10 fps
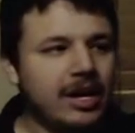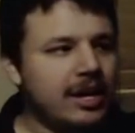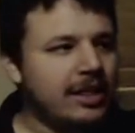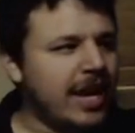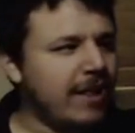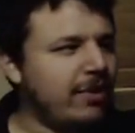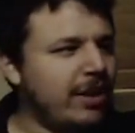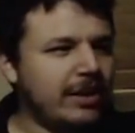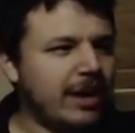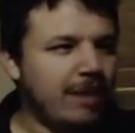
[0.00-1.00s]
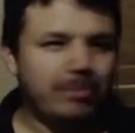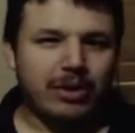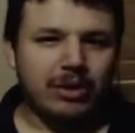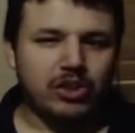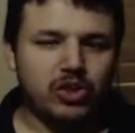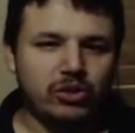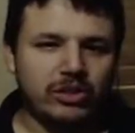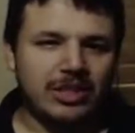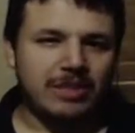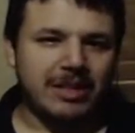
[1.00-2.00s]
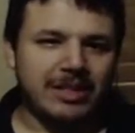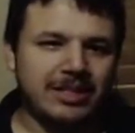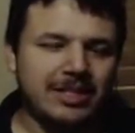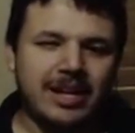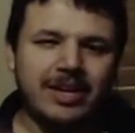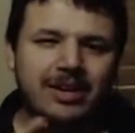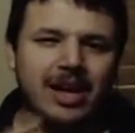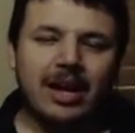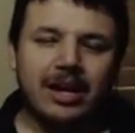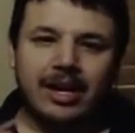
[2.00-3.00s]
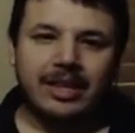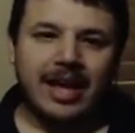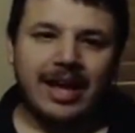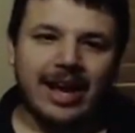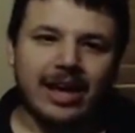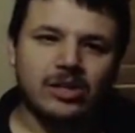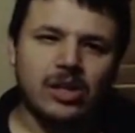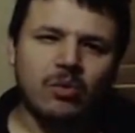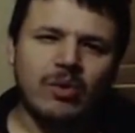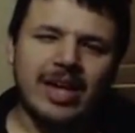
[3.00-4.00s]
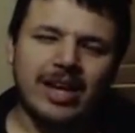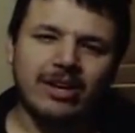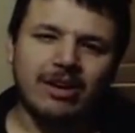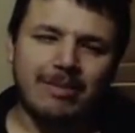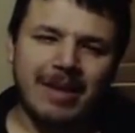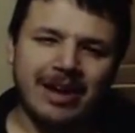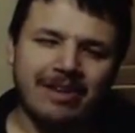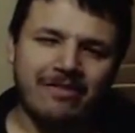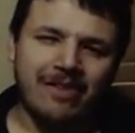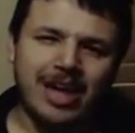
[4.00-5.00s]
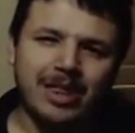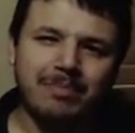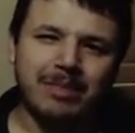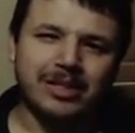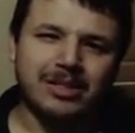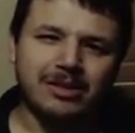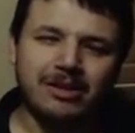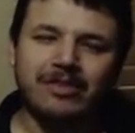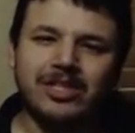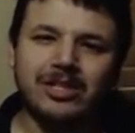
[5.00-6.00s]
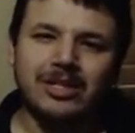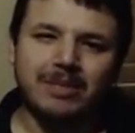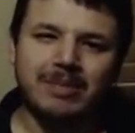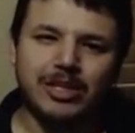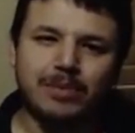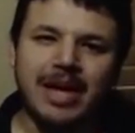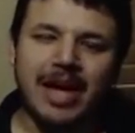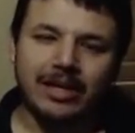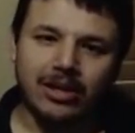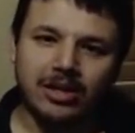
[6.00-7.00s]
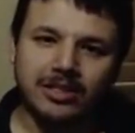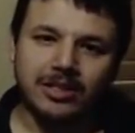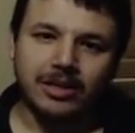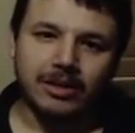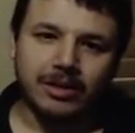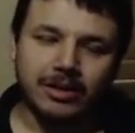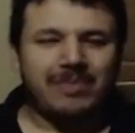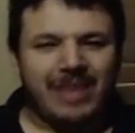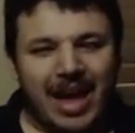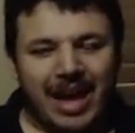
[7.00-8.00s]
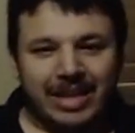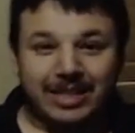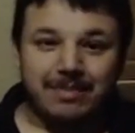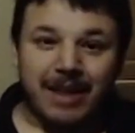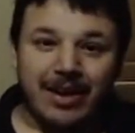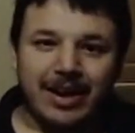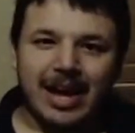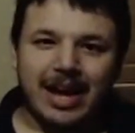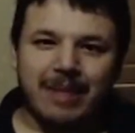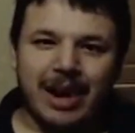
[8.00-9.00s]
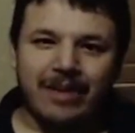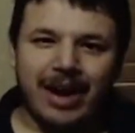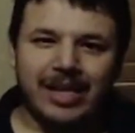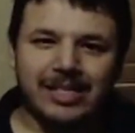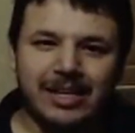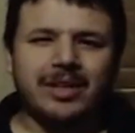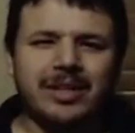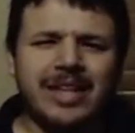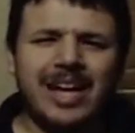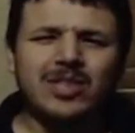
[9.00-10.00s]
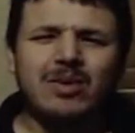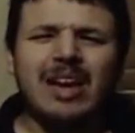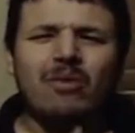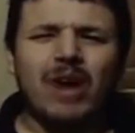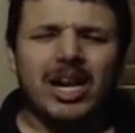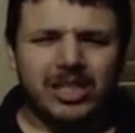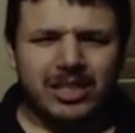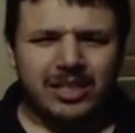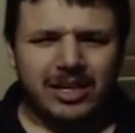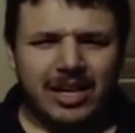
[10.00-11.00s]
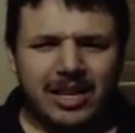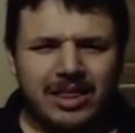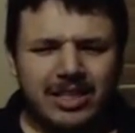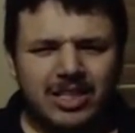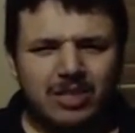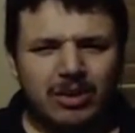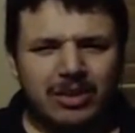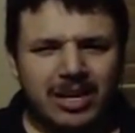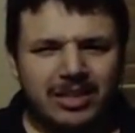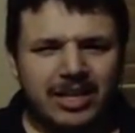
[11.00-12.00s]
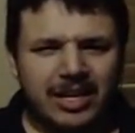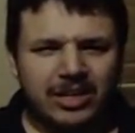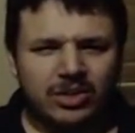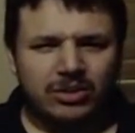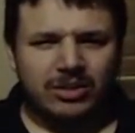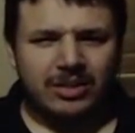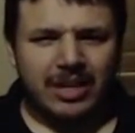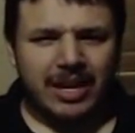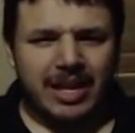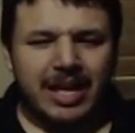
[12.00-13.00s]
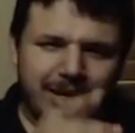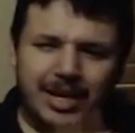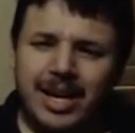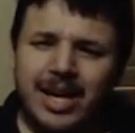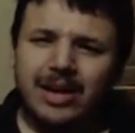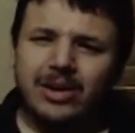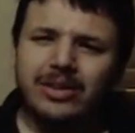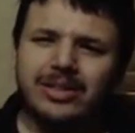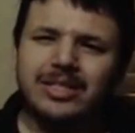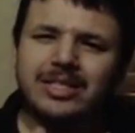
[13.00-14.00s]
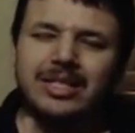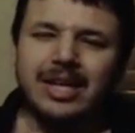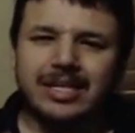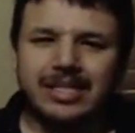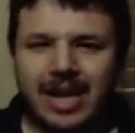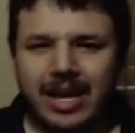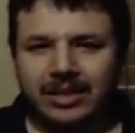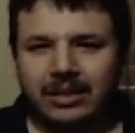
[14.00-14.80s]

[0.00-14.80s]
they would approach Jordan Smith and say, "You gotta cut that out. We get you're a man of faith, but Eurovision is meant to be agnostic." Hey, it's America, am I right? Next we get Washington, and this is where things get interesting. He couldn't attend,